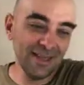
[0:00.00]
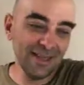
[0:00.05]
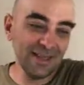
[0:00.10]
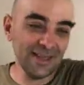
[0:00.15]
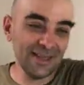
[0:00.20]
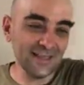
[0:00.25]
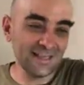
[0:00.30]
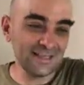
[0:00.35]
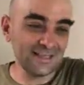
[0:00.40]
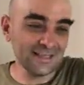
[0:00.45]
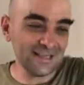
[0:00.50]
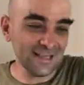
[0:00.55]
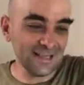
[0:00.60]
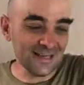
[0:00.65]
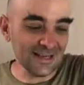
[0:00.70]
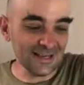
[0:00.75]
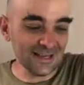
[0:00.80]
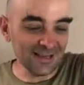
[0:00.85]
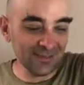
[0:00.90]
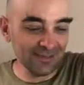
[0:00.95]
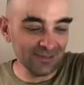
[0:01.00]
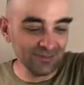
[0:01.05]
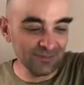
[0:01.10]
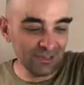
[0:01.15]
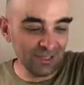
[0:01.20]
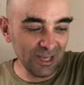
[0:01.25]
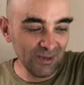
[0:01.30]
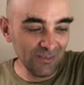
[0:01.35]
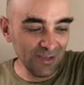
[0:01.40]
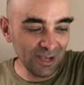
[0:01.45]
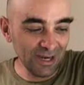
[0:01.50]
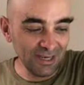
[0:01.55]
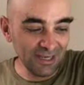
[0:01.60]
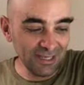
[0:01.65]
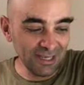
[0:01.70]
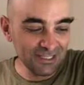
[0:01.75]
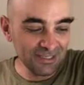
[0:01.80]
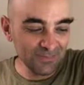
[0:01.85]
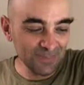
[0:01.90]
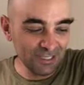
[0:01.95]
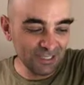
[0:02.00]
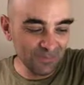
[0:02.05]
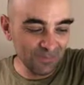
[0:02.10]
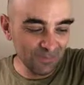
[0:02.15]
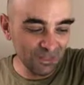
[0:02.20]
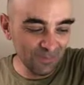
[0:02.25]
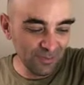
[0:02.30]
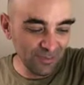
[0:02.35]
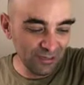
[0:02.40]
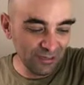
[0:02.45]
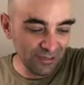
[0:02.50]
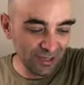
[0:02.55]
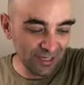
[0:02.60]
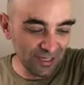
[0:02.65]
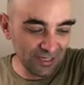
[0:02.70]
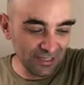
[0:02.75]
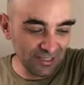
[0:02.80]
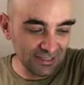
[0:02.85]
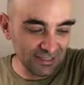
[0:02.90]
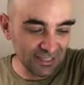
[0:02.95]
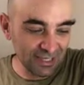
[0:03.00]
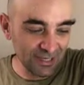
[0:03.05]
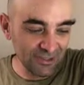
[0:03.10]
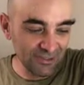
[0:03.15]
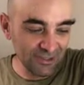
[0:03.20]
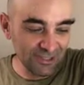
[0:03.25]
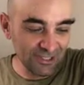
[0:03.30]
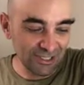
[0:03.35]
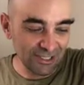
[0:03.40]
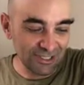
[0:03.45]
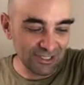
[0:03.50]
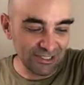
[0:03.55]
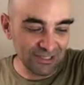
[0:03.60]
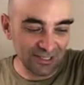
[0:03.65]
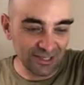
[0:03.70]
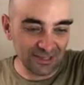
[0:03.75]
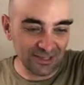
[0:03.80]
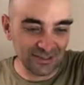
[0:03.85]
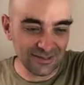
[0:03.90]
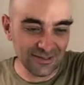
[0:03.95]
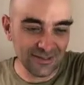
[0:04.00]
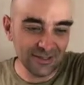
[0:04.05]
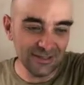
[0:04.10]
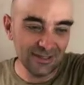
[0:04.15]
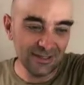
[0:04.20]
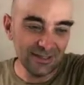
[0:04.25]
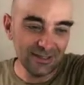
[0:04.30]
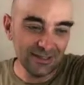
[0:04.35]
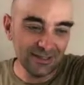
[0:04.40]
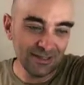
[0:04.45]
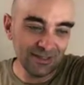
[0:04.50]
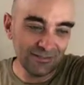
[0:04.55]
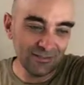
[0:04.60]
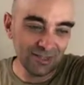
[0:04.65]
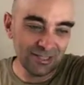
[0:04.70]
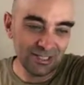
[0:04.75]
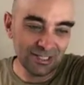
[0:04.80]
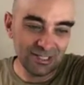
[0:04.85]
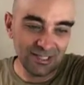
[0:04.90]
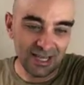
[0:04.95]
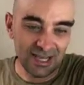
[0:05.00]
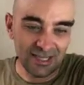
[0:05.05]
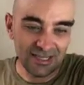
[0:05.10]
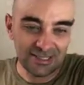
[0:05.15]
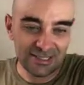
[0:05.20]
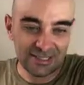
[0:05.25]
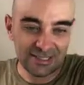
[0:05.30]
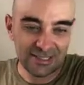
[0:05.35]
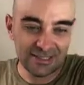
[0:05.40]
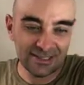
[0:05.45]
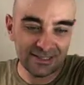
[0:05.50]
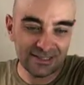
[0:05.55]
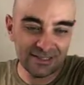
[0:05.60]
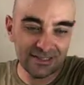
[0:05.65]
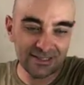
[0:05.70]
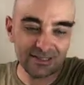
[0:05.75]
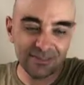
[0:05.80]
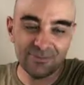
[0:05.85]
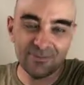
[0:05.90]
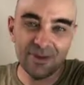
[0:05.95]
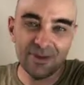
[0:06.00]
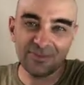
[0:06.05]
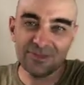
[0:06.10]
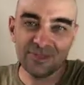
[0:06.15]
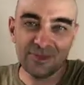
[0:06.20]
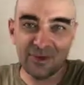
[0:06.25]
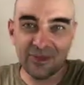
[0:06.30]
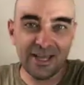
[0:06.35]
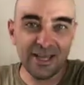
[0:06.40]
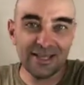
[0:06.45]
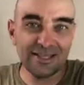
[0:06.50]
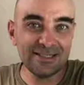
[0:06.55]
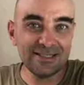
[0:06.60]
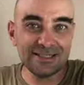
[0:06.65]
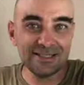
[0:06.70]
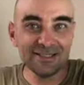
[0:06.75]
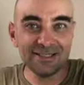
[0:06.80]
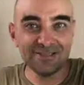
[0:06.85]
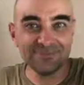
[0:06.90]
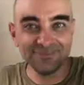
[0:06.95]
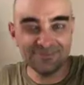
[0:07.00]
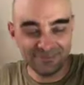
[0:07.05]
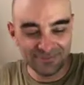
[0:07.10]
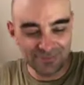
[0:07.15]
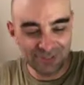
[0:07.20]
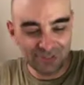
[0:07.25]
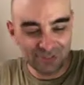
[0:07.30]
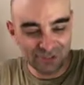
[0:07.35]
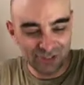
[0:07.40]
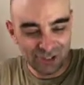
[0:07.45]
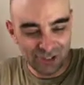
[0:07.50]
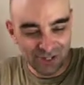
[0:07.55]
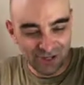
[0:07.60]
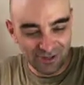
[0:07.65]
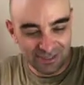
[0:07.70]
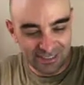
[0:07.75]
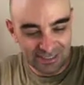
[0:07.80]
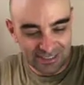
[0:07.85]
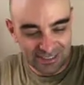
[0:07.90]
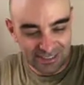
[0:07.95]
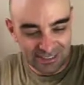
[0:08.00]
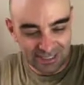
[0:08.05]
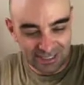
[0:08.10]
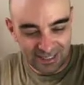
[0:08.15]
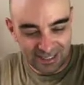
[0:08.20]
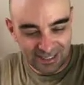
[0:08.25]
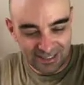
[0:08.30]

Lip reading: And but yeah, we got a nice mix of people joining in today, which is nice. I'm so glad to share this